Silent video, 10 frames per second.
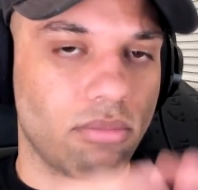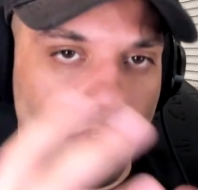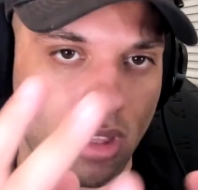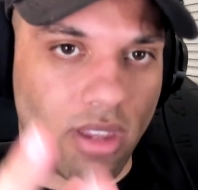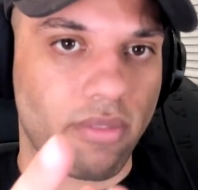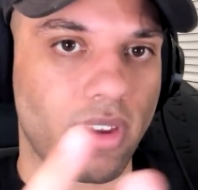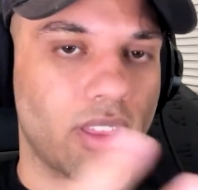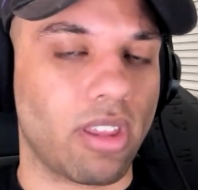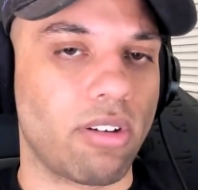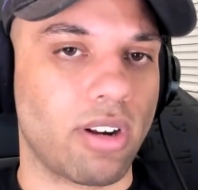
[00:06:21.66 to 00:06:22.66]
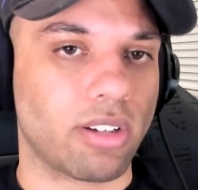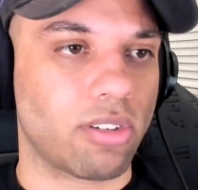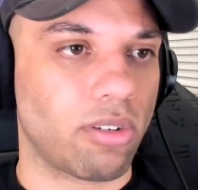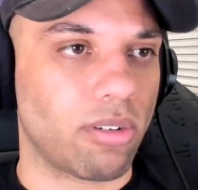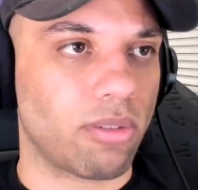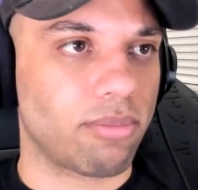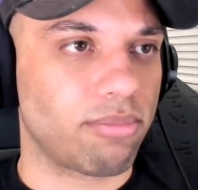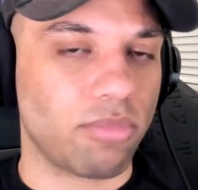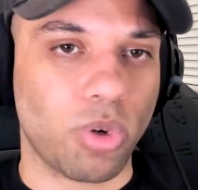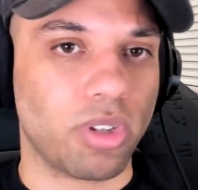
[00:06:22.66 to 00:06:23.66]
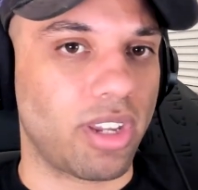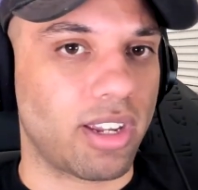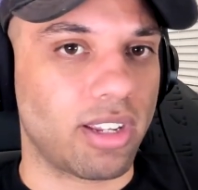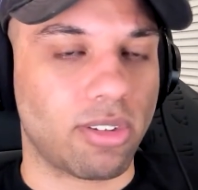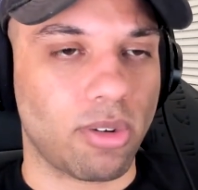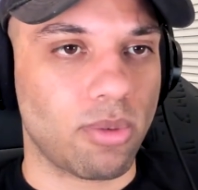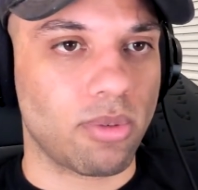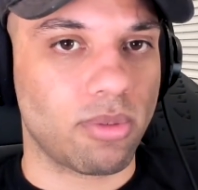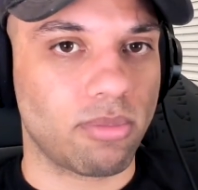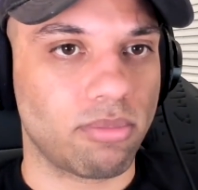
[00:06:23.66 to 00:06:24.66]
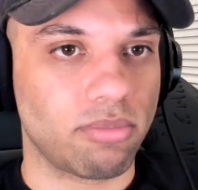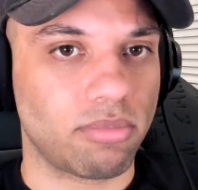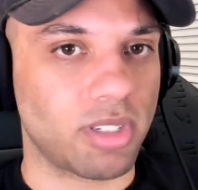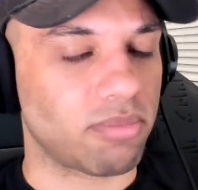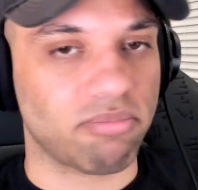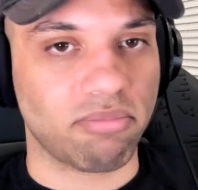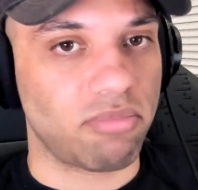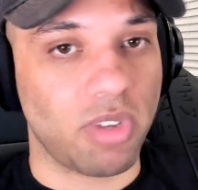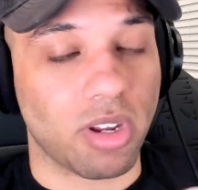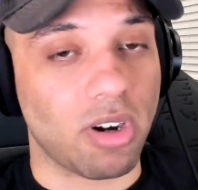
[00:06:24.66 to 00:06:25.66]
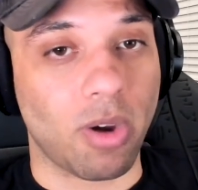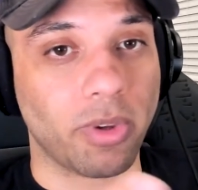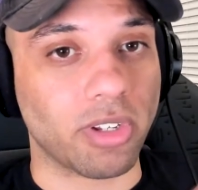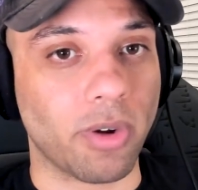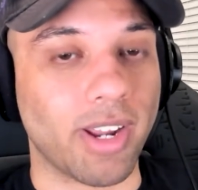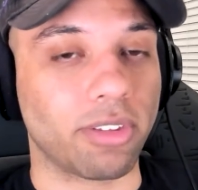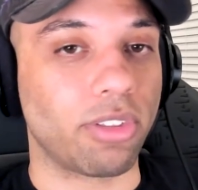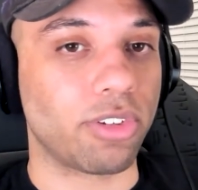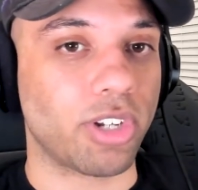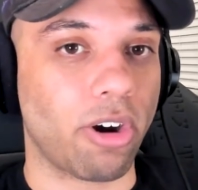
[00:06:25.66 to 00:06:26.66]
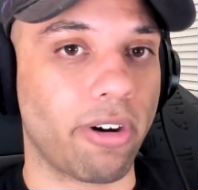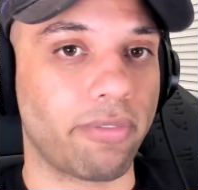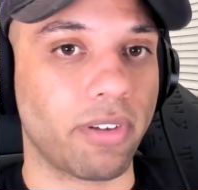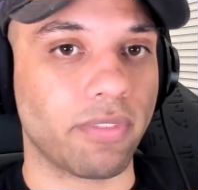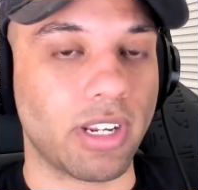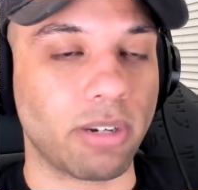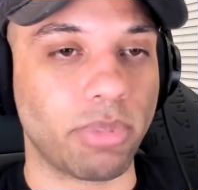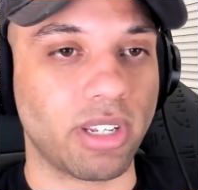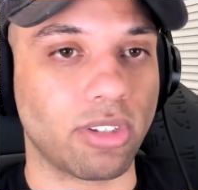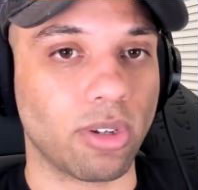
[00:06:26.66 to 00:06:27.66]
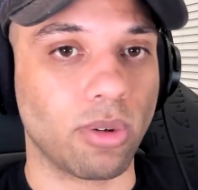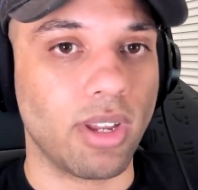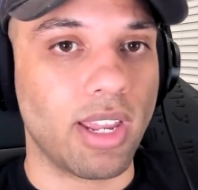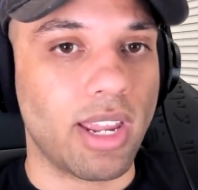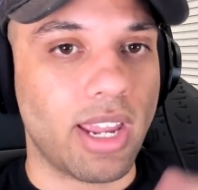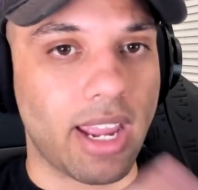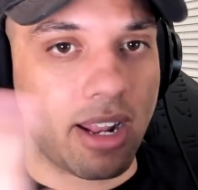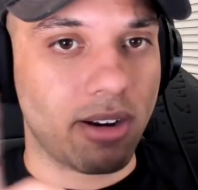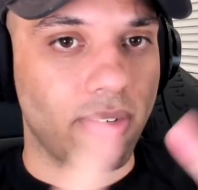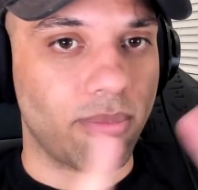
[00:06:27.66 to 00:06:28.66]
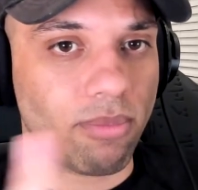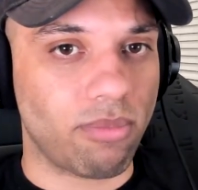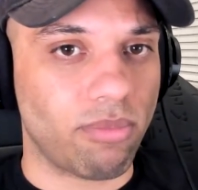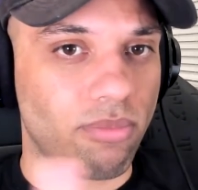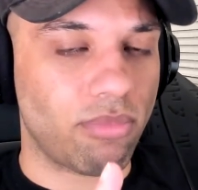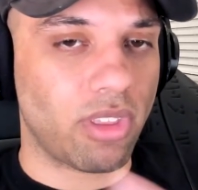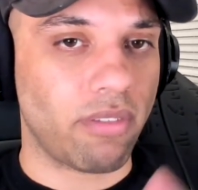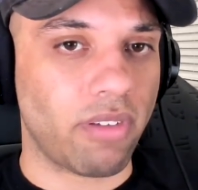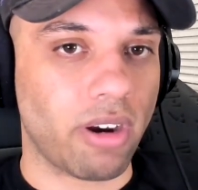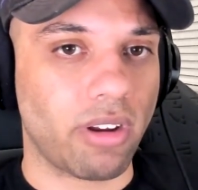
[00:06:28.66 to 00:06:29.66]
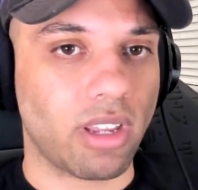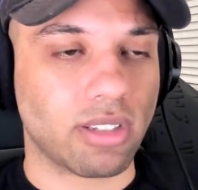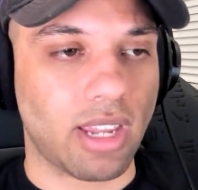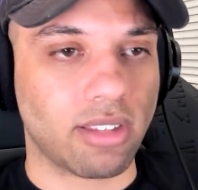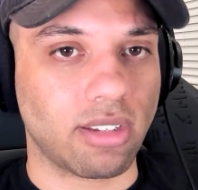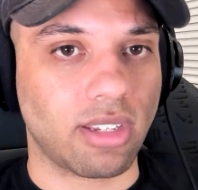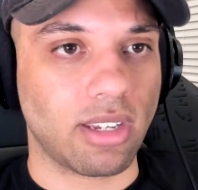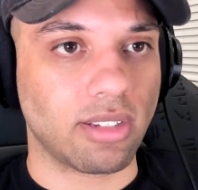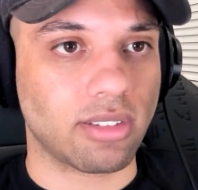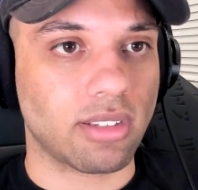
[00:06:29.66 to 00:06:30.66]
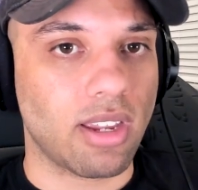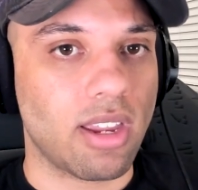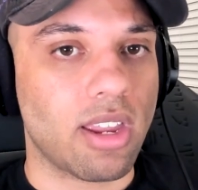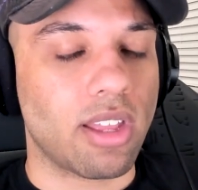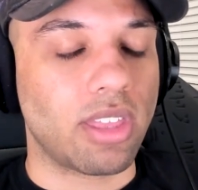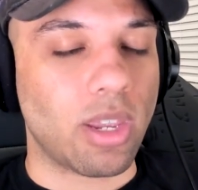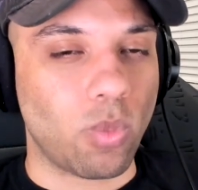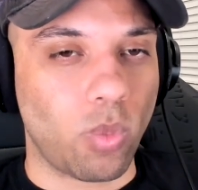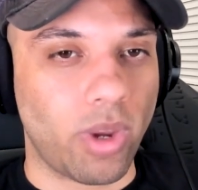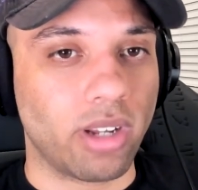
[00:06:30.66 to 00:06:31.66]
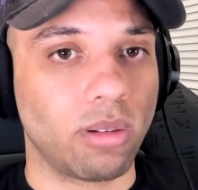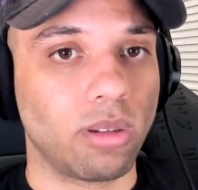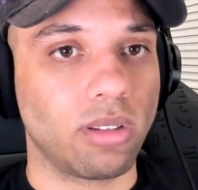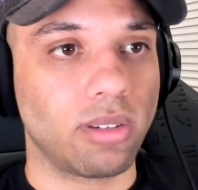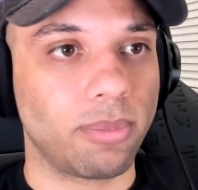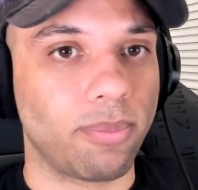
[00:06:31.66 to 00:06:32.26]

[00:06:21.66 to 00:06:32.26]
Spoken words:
in the event that you're not sure who to take it to, just, you can always go down to the sheriff if need be to. And the various entities, they will